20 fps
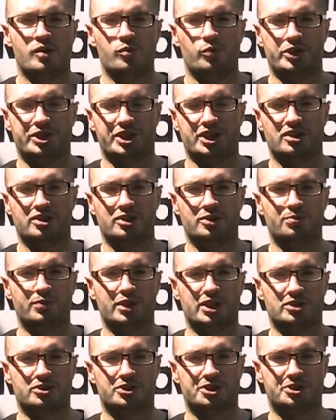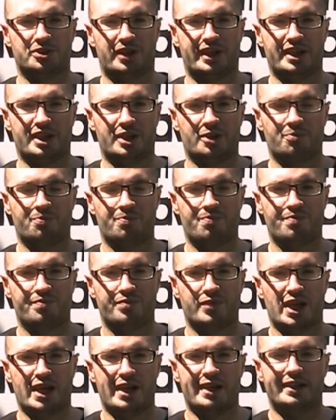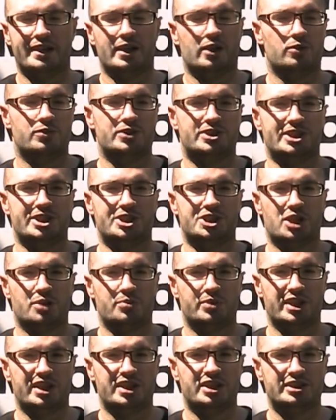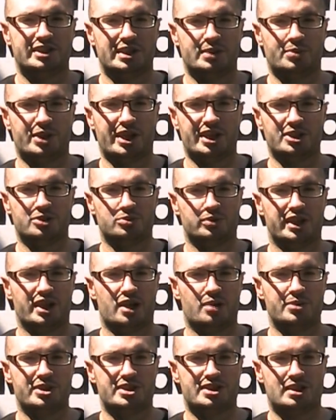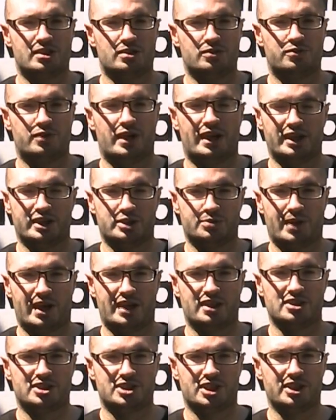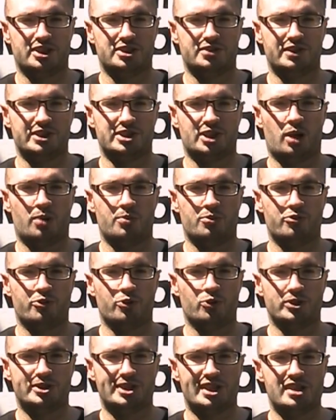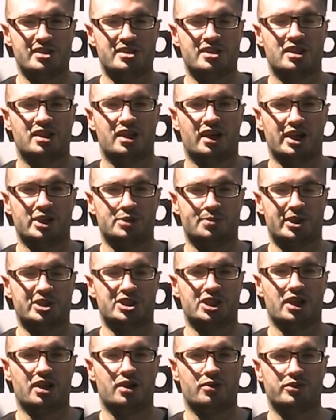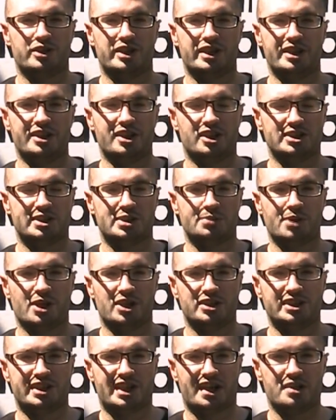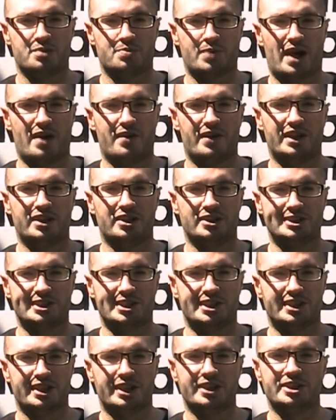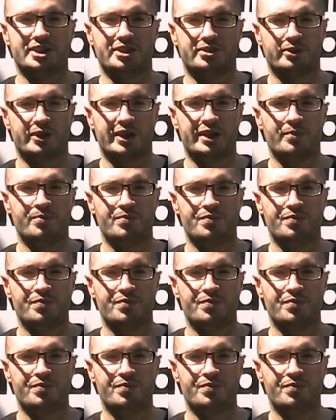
which include military training. Now obviously Germany did begin to rearm itself and expand the size of its armed forces, especially after the Nazi Party came to power in 1933.